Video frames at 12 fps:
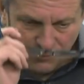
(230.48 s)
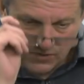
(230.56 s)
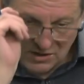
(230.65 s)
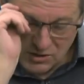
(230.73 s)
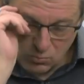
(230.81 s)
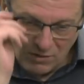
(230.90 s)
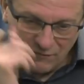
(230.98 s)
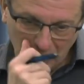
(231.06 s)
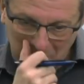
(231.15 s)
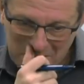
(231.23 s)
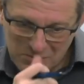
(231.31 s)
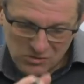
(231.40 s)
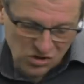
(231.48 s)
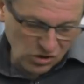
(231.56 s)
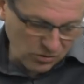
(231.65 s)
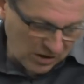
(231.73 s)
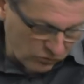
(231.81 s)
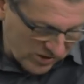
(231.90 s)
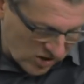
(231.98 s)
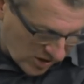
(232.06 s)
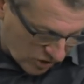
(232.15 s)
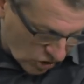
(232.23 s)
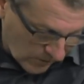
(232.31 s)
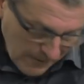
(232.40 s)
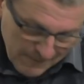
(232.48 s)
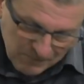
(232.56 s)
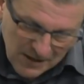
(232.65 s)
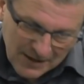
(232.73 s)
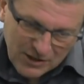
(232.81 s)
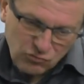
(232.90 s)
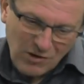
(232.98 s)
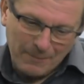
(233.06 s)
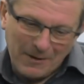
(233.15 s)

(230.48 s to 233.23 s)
so that's one for people to do their research on. Let's wrap